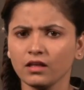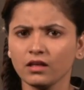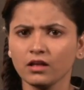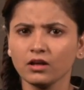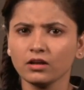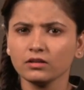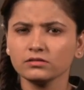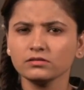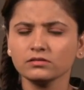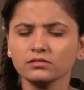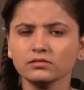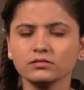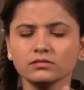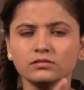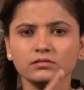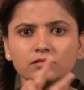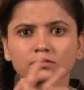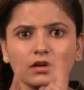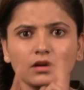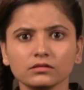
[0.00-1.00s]
Next
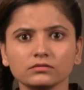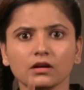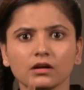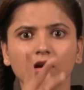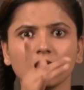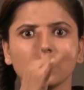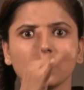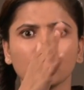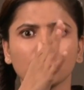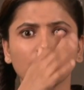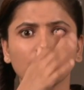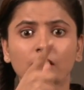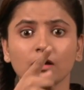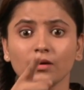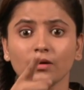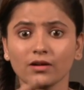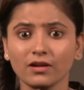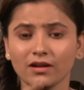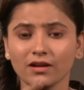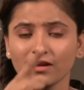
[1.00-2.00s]
morning,
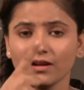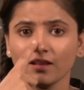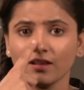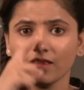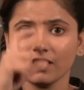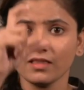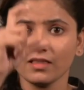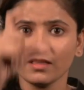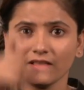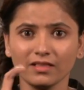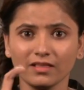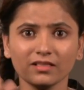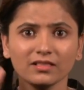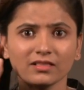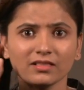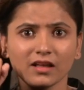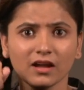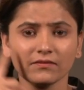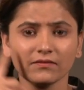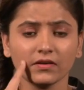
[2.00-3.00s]
he
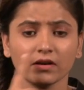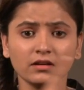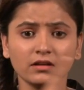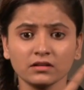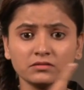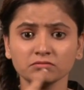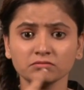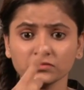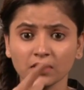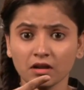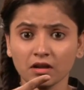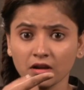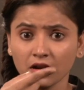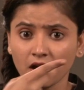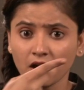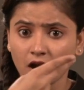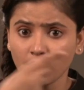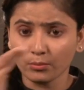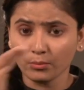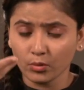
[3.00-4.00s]
blackmailed her
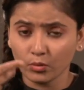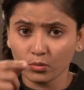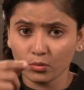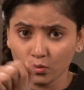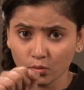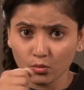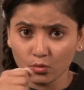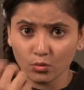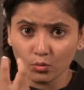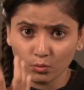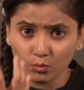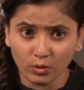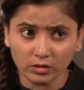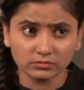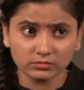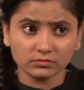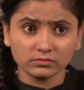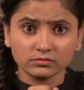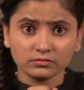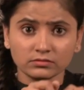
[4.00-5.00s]
and
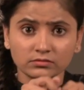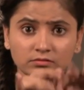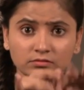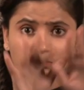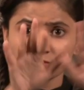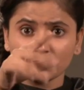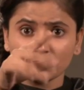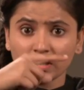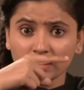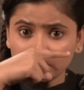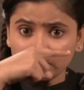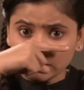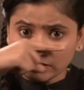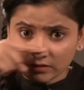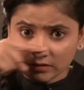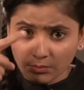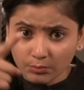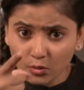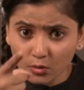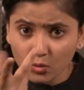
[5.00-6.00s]
said he would tell
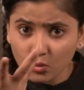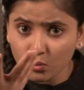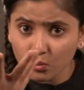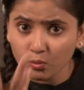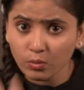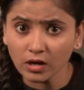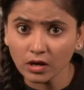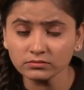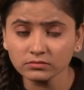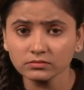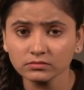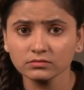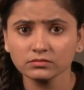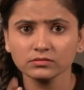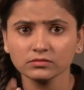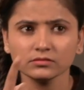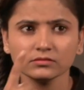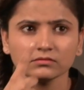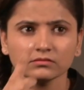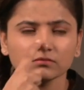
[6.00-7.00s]
everyone about the
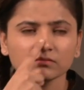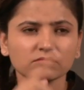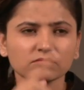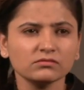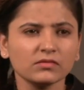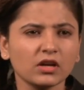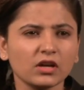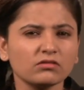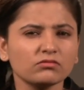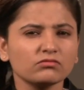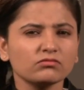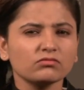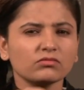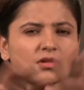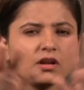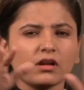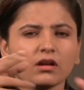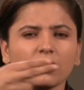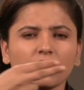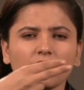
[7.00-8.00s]
message and spoil her
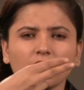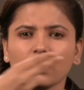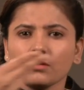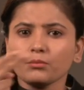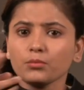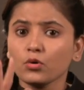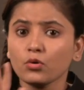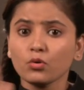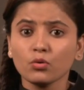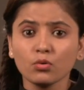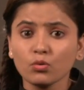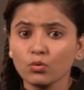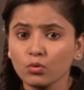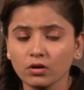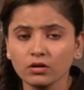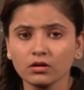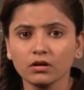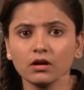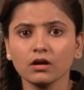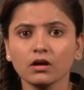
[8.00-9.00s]
name.
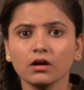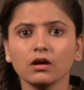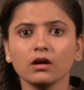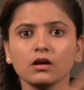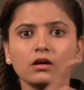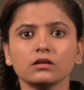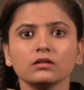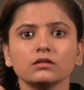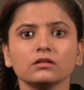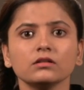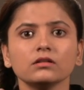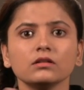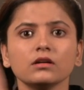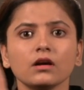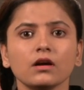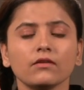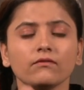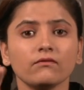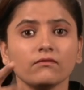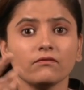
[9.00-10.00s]
When she
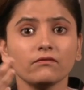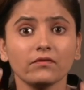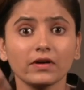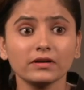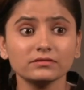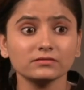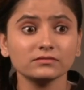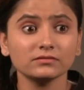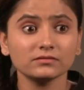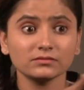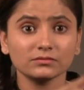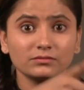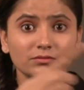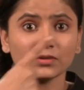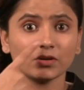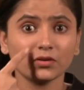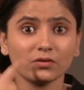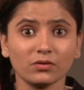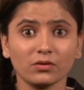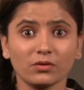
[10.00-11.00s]
didn't want to be put to
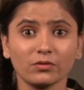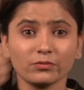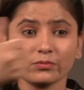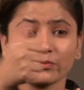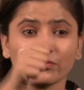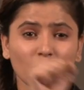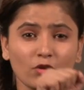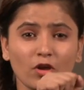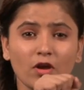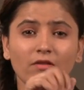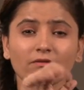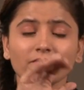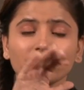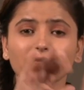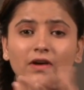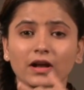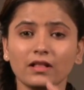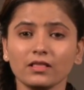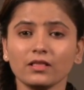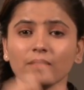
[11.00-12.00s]
shame, he raped
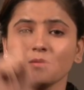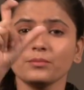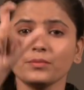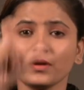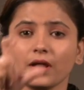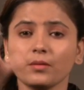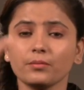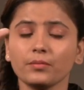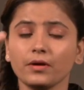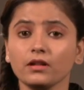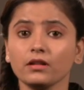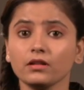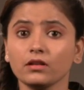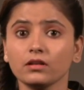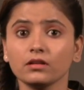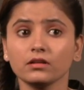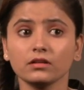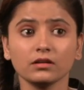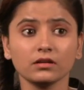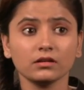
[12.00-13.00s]
her with two more
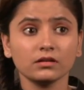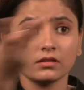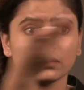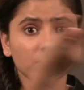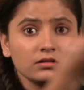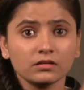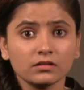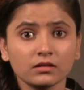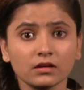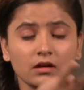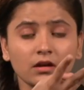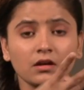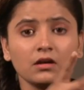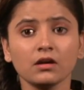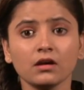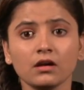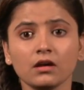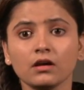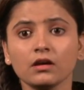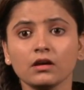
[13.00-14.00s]
other jawans.